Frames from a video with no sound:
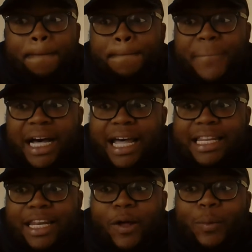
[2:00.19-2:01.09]

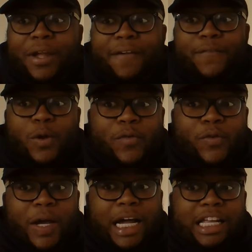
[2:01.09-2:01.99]
but only a few of you
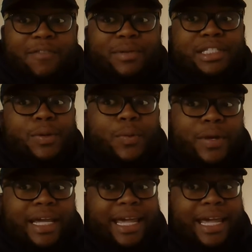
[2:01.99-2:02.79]
guys have been tuning